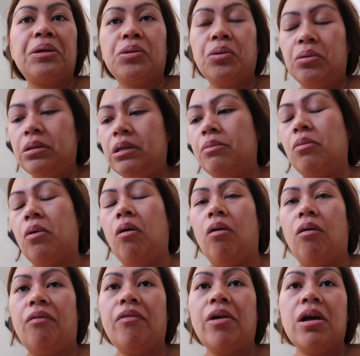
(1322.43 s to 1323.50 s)
told him
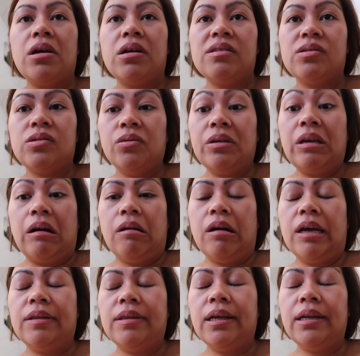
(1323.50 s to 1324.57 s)
off. So, yeah.
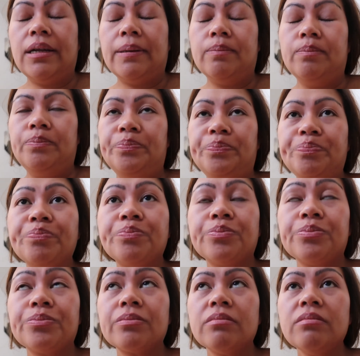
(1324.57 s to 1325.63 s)
And then,
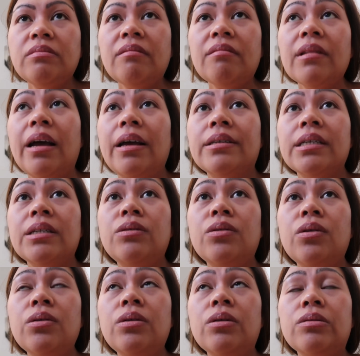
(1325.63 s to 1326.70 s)
I said,
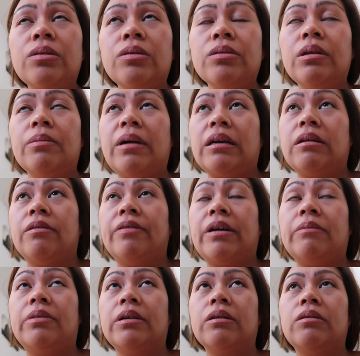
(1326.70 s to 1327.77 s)
no, don't throw the
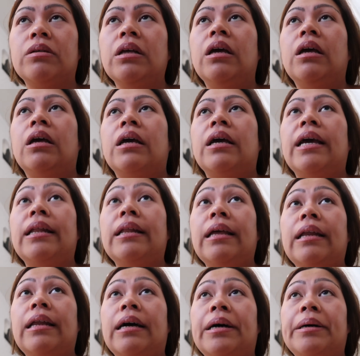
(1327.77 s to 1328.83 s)
microfiber cloth. And
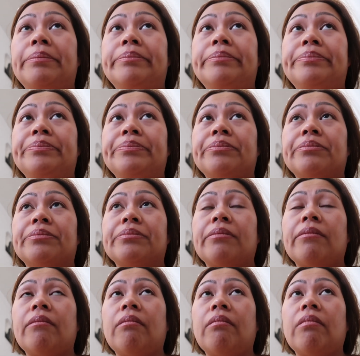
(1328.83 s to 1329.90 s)
then,
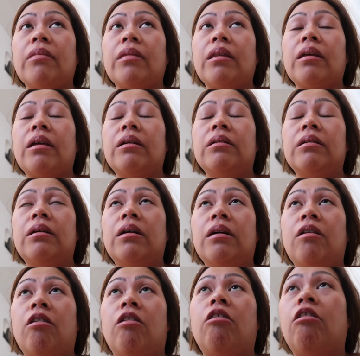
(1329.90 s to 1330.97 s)

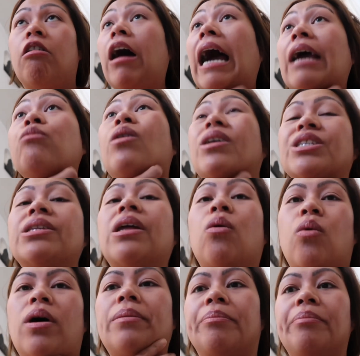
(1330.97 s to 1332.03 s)
I washed that
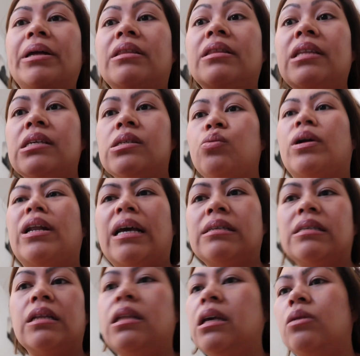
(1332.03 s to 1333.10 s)
one. But this one, I
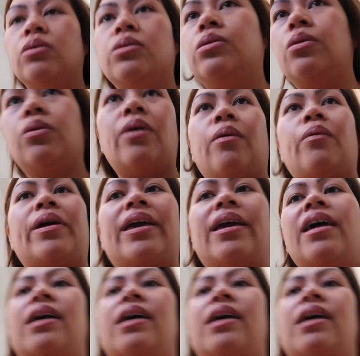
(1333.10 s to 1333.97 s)
said he could throw away.